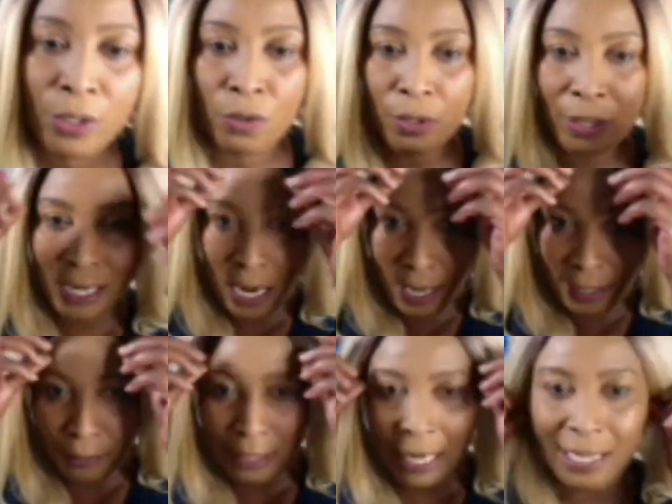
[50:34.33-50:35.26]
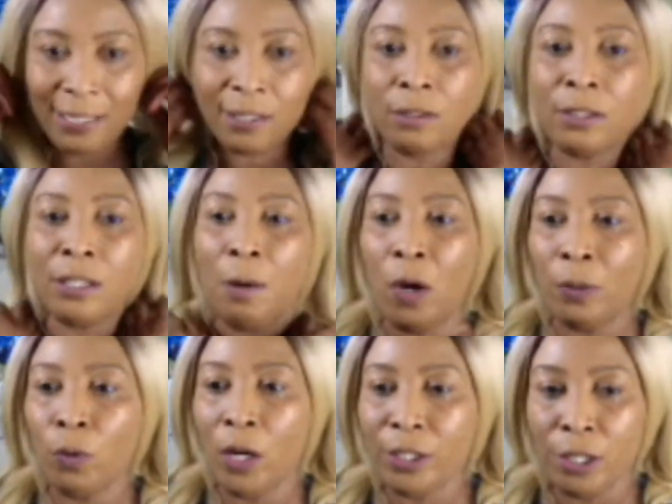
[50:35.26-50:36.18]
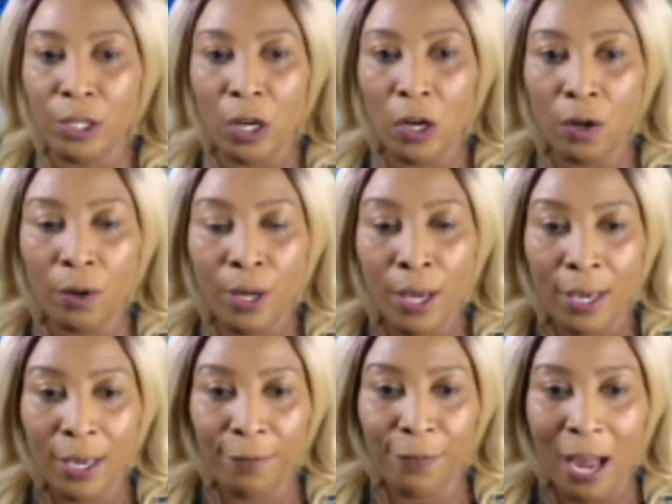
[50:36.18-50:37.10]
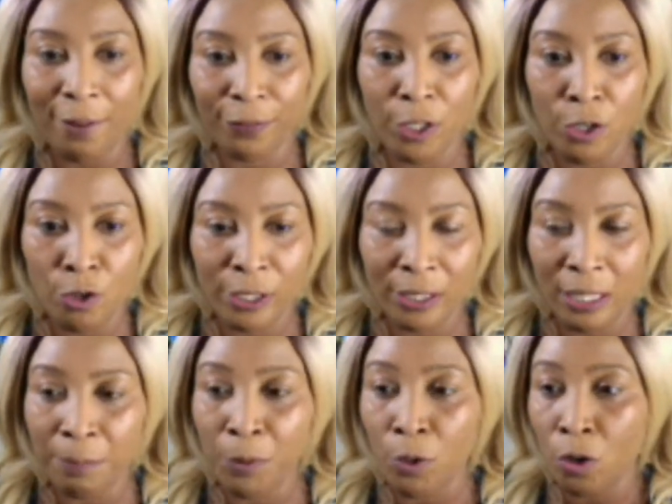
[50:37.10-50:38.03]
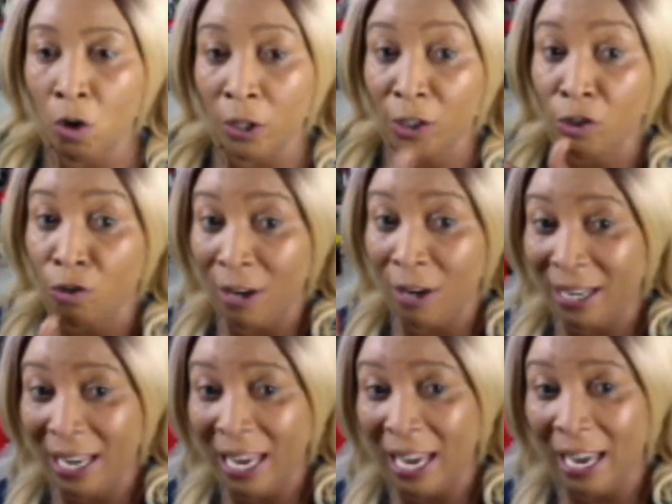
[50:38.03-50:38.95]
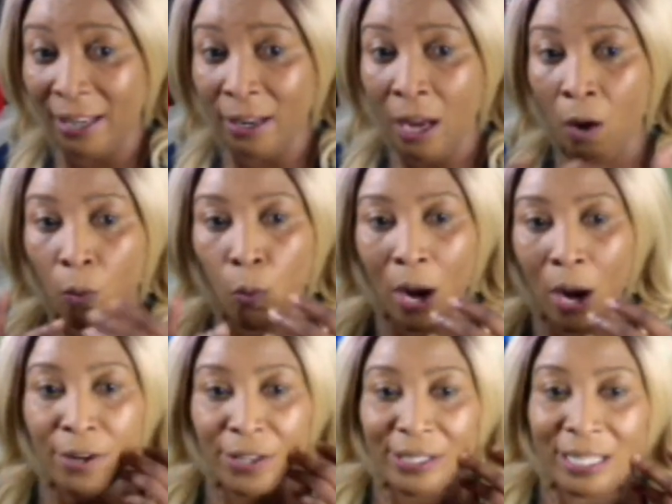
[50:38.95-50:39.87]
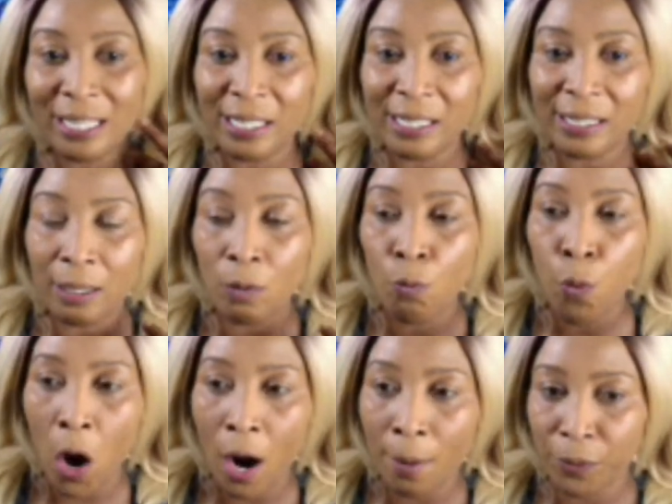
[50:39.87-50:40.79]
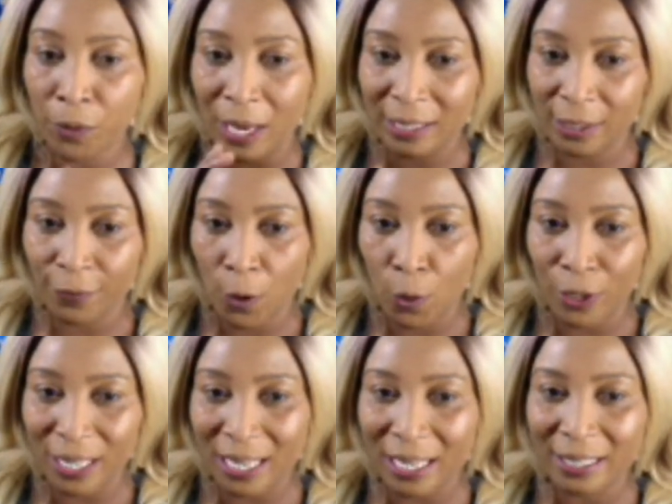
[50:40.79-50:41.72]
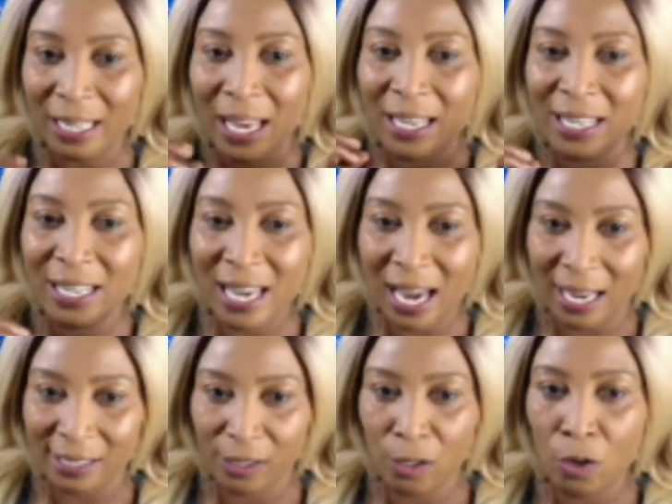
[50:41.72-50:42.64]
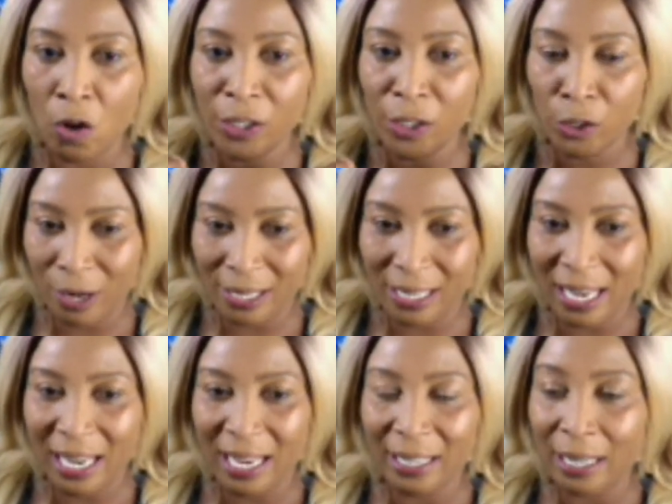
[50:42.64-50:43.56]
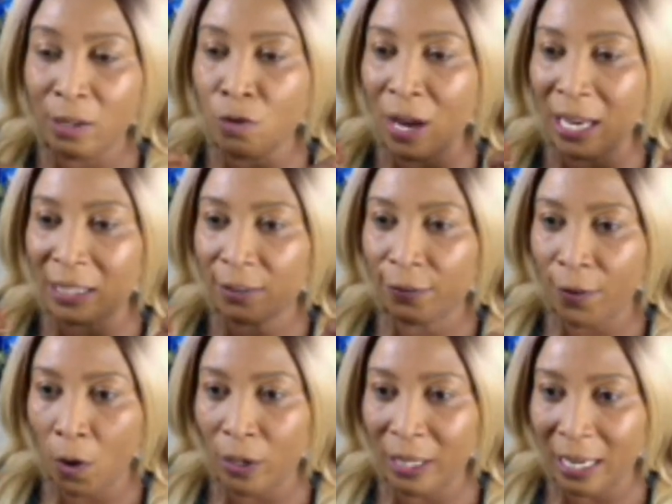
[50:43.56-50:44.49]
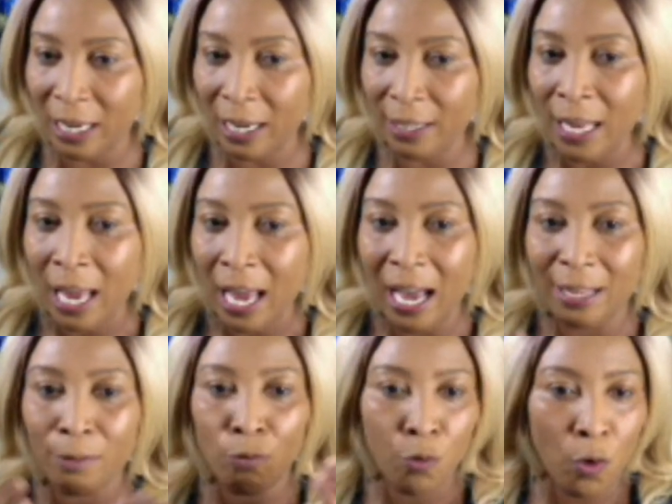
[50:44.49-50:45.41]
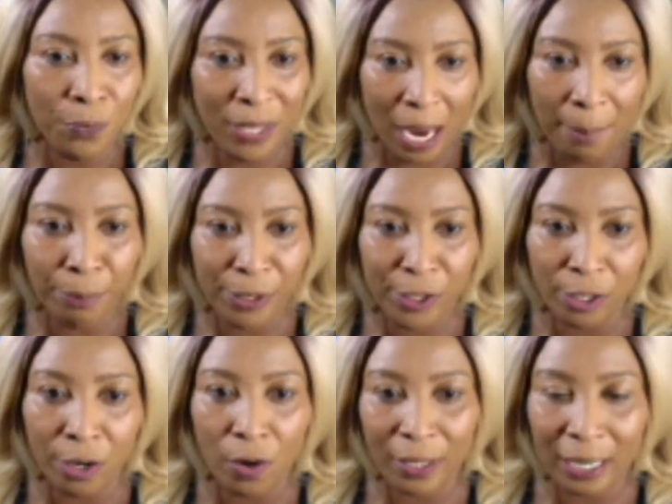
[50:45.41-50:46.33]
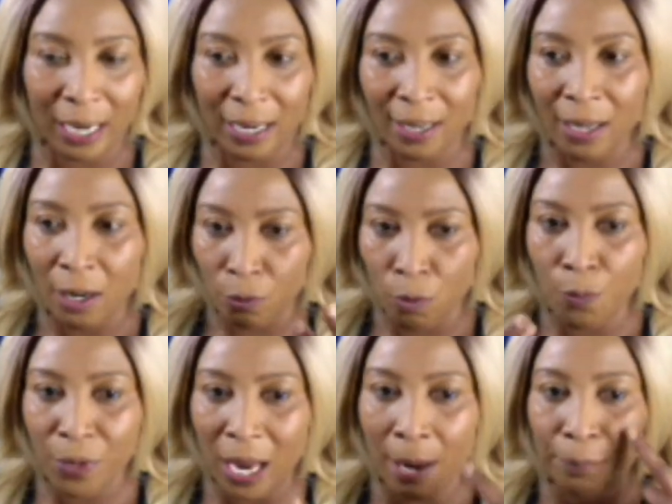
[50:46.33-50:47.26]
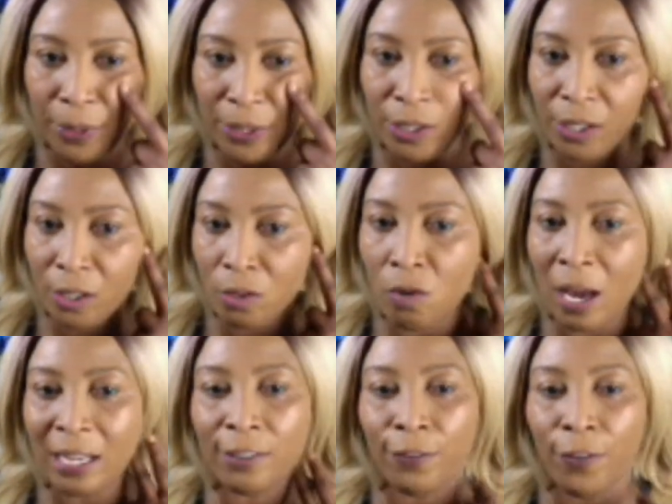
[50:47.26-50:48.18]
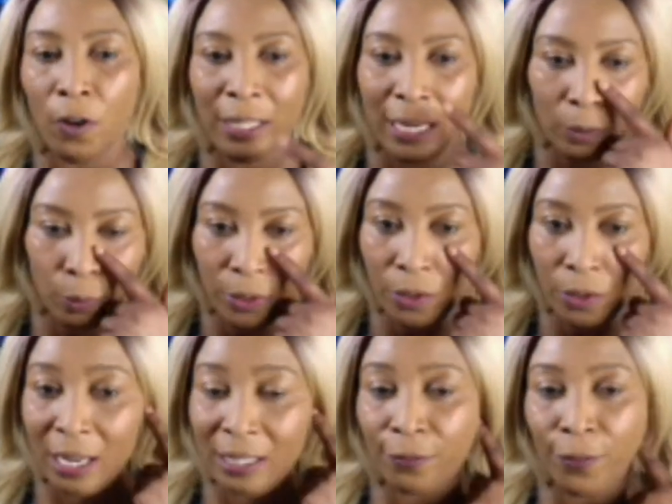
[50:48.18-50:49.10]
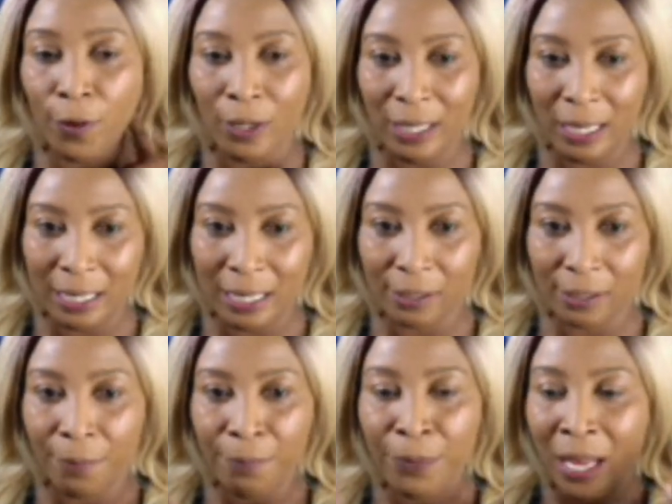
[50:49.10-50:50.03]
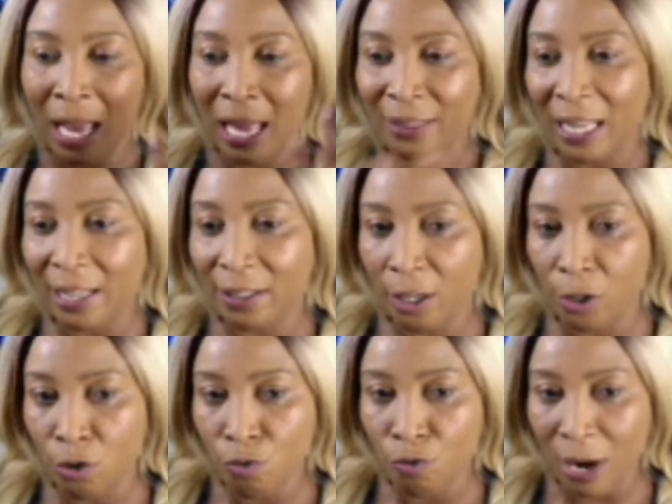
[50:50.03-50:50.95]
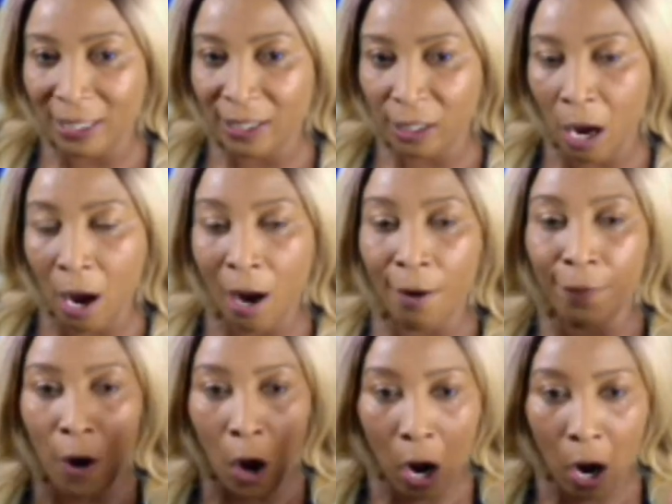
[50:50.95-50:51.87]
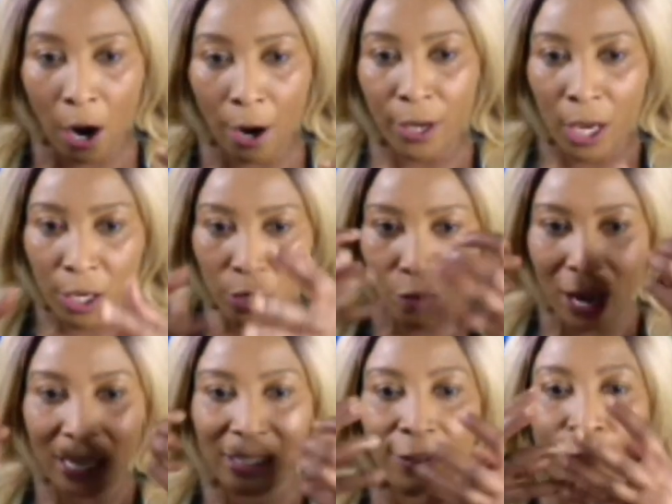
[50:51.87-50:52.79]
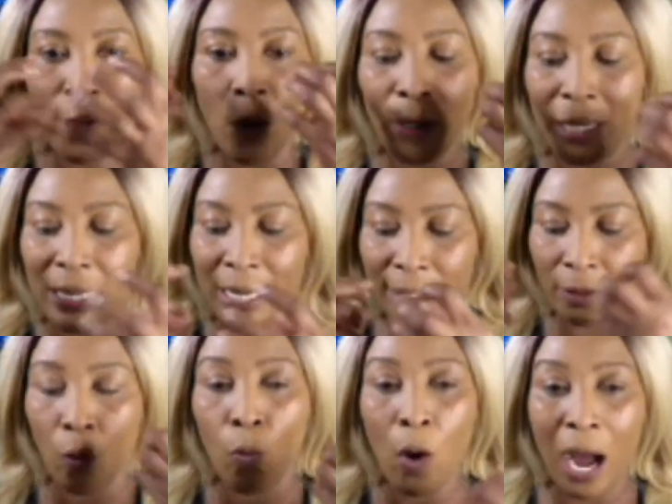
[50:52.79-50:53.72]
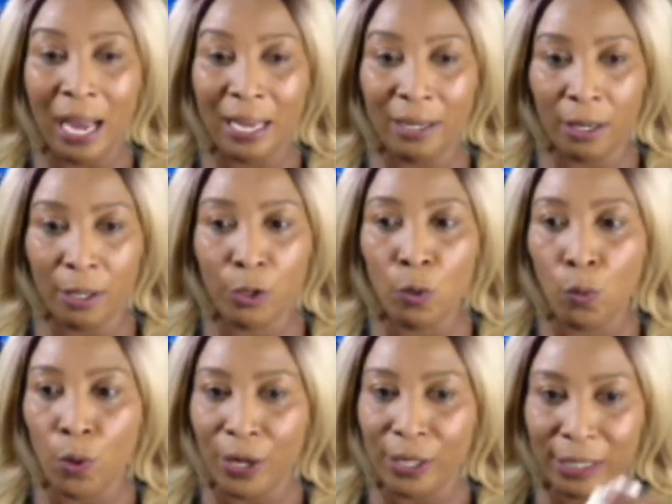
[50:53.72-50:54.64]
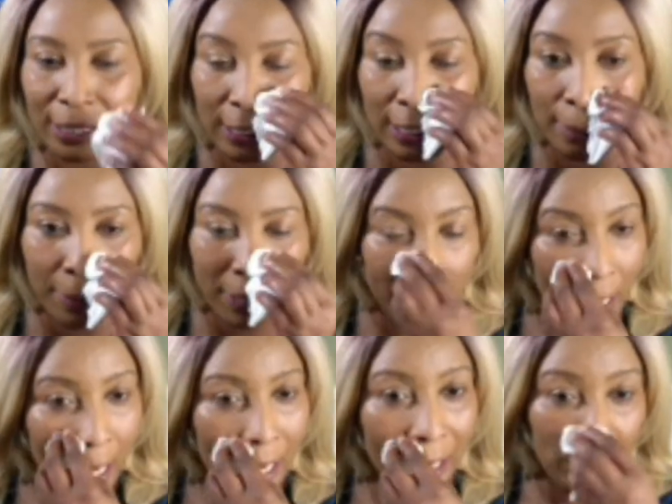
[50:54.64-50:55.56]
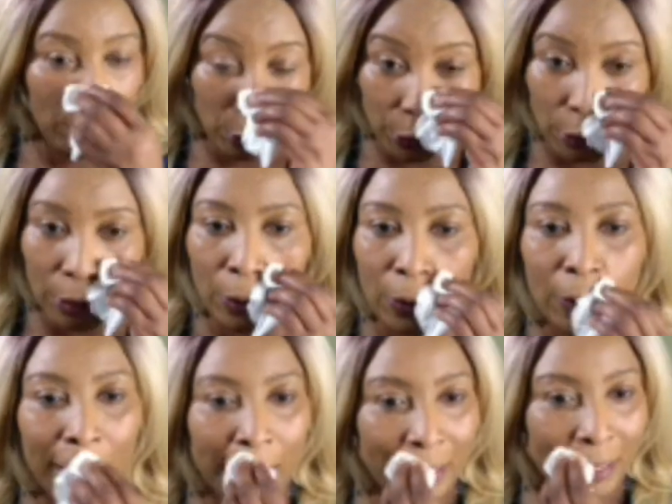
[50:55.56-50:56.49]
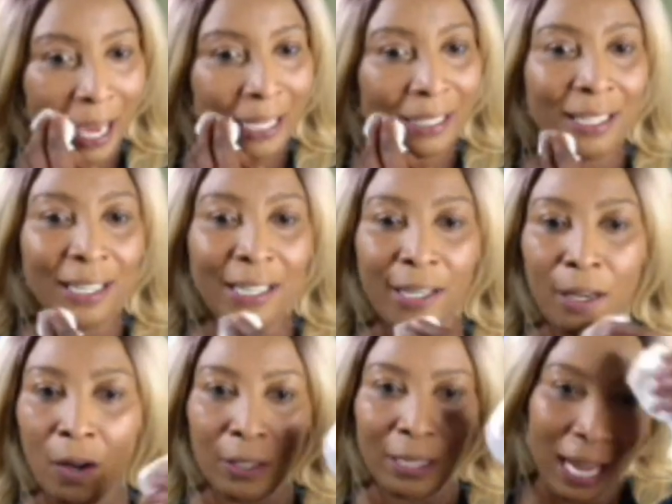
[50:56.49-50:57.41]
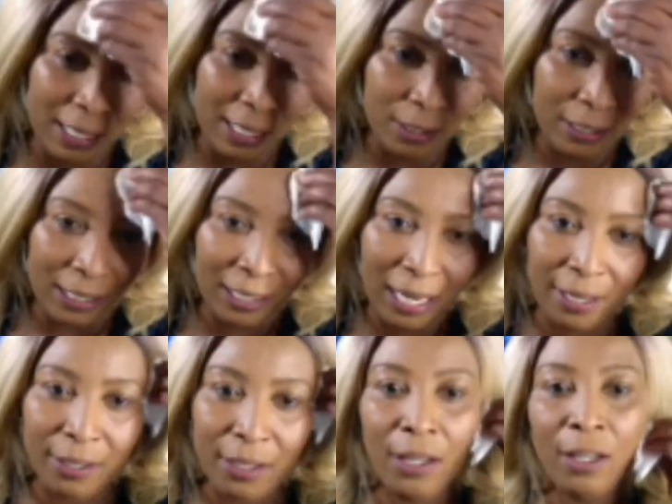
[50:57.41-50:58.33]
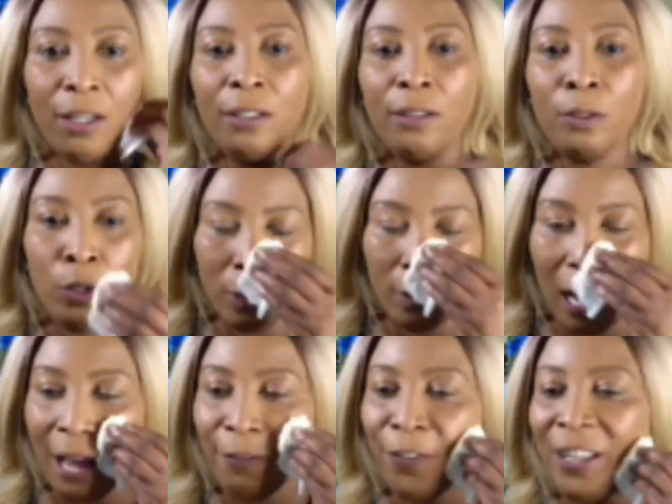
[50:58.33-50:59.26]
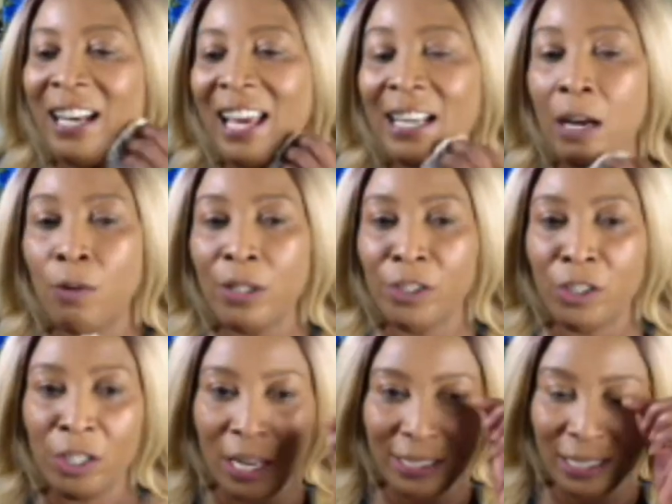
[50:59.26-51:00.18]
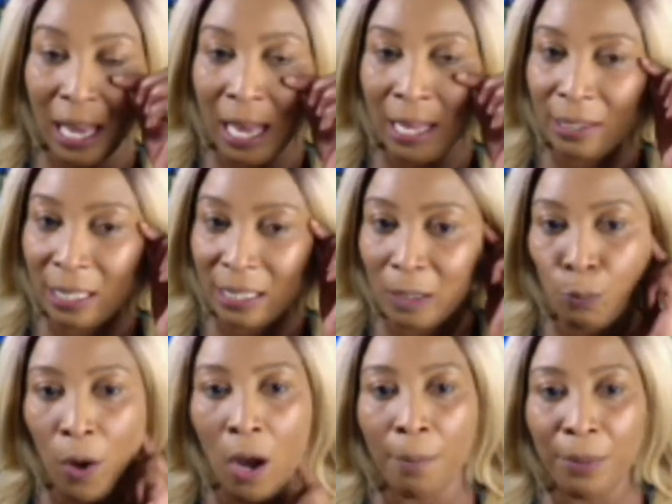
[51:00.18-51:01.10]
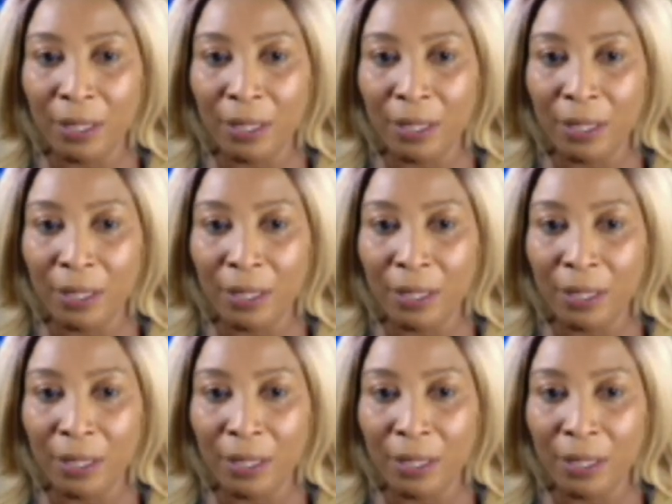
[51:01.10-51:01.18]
do next, someone want to know if after you steam, do you go straight ahead while your skin is still warm to exfoliate? Yes, you go straight ahead and you exfoliate and room temperature, okay? Room temperature. So you exfoliate with your exfoliator and then you rinse off, or you exfoliate while you were steaming. And you should do this at least, oh guys, look at that. I feel like I was just at the spa,